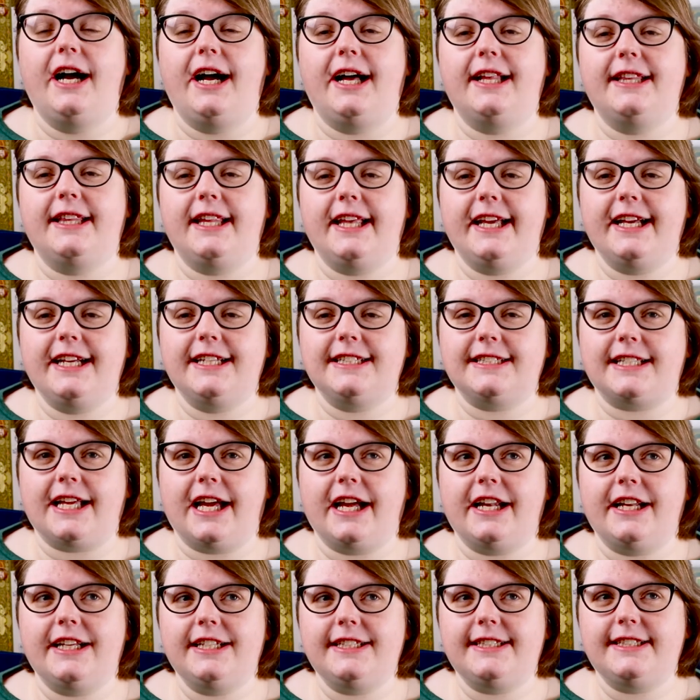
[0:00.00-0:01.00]
and things
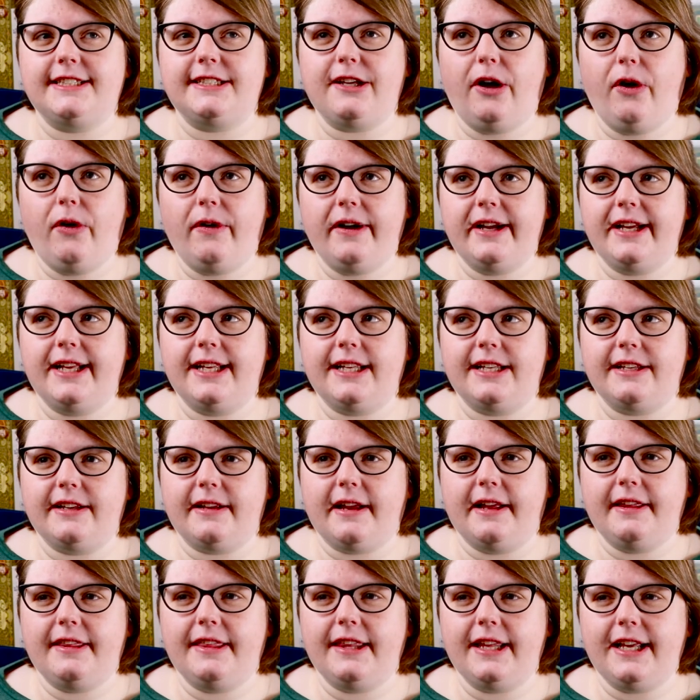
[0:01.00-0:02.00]
and I saw it
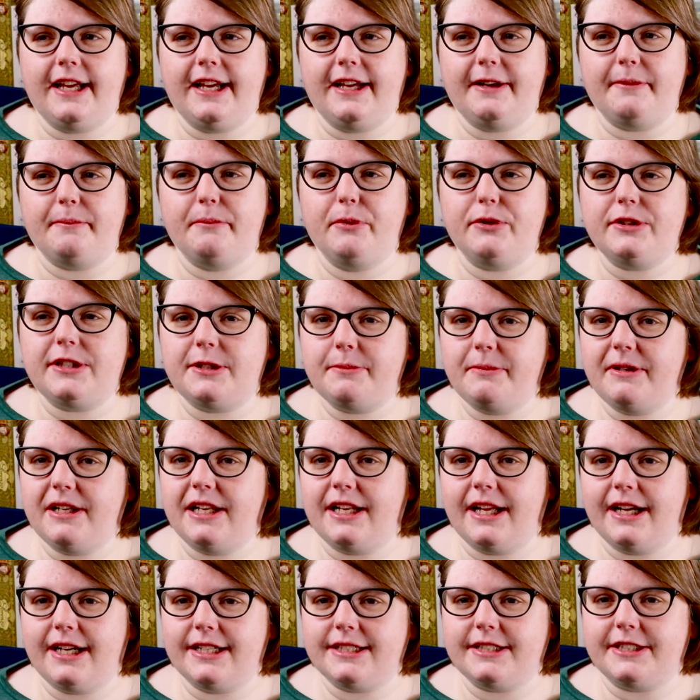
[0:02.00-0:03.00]
I think must have
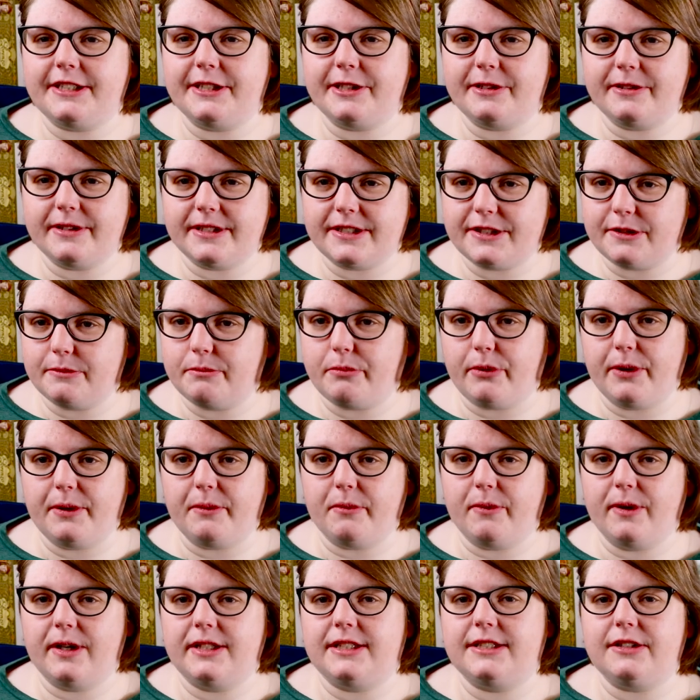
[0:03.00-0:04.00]
been last year at some
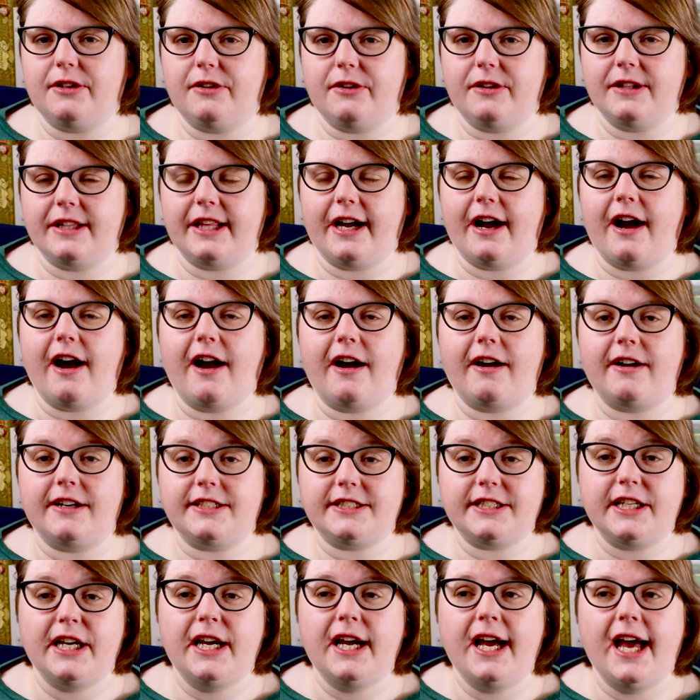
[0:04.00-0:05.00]
point where I saw the
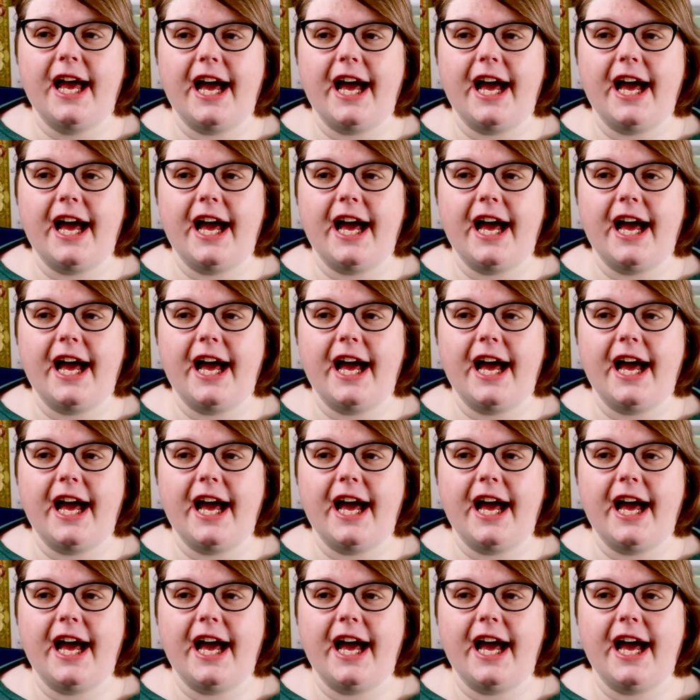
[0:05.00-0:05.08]
art.